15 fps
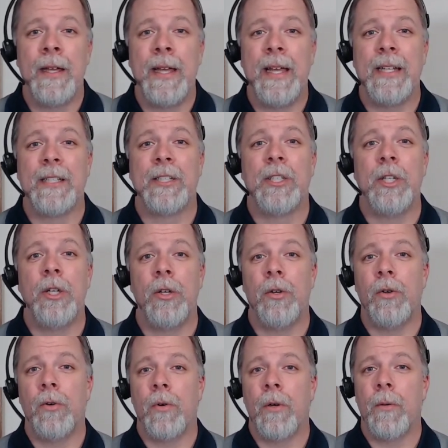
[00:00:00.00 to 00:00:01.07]
his
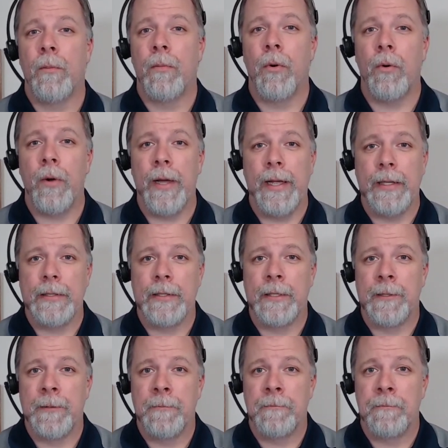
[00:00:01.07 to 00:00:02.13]
two boys.
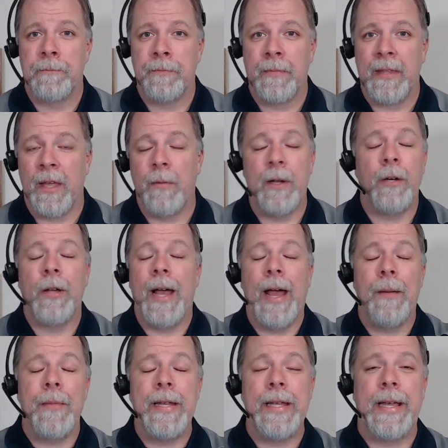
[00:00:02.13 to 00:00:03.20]
And we don't know how
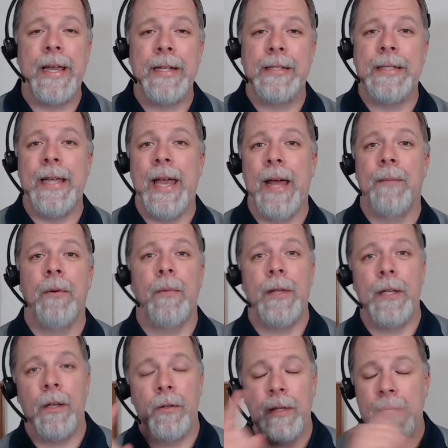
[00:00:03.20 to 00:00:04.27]
many kids he had, but we
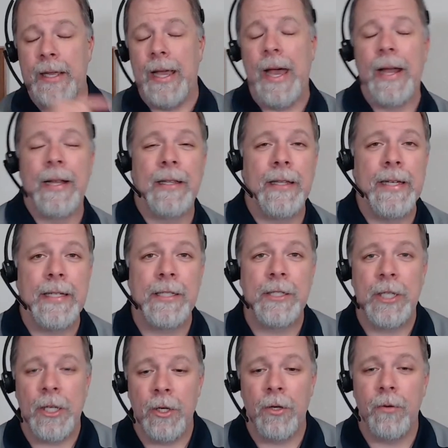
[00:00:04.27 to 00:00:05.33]
know that he had at least
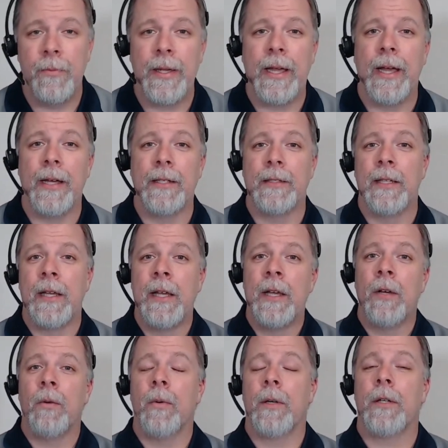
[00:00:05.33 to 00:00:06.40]
two because
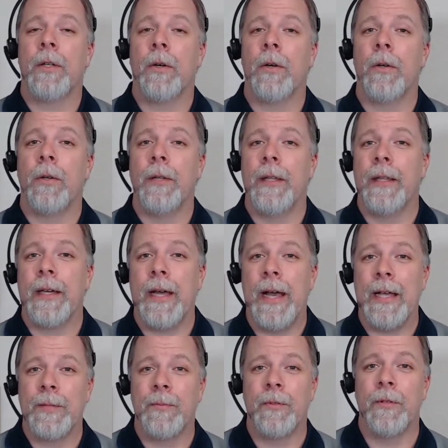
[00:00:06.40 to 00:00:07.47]
we're told in the
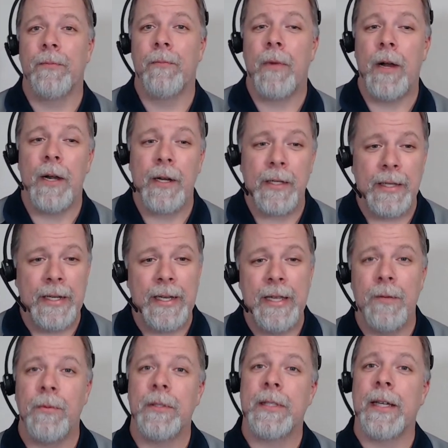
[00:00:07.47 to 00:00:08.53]
Gospel of Mark that he
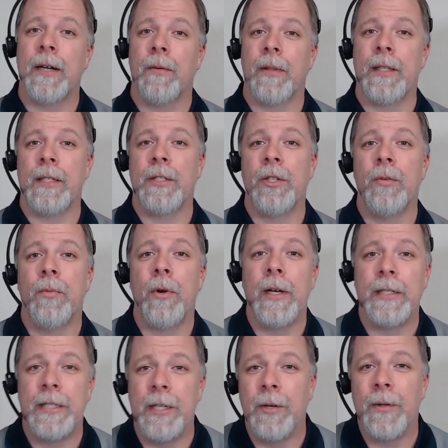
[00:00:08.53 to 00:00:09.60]
was there with his two
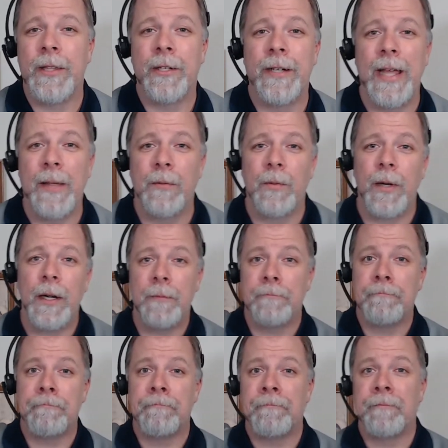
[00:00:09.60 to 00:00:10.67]
boys. You know what their names were?
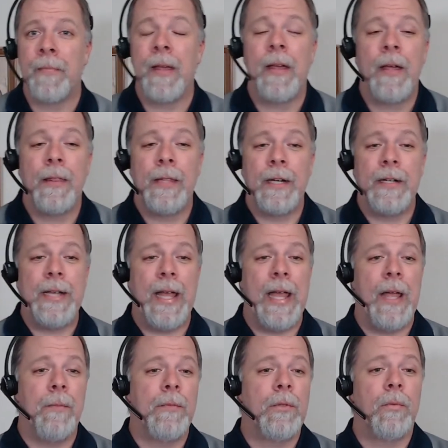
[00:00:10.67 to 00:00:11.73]
Their
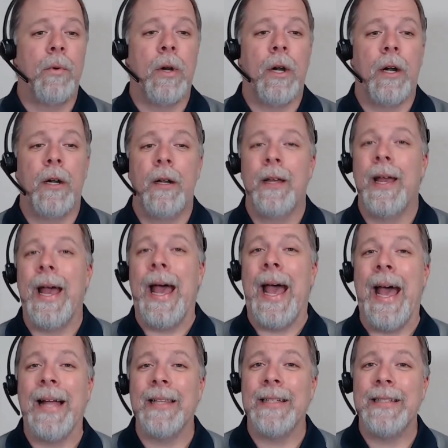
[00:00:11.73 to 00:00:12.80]
names were
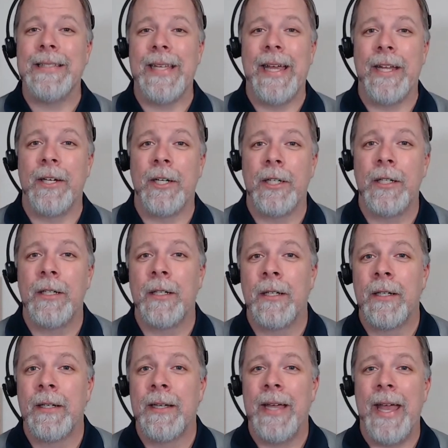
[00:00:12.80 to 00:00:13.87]
Alexander
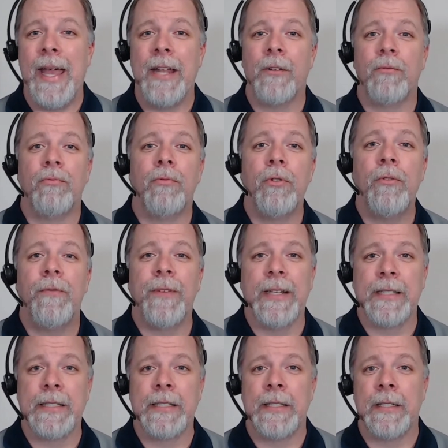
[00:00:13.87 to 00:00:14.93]
and
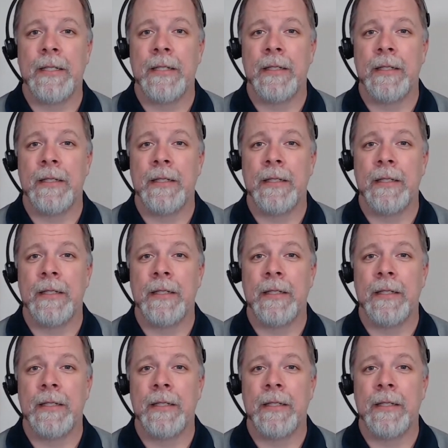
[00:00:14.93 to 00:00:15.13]
Rufus.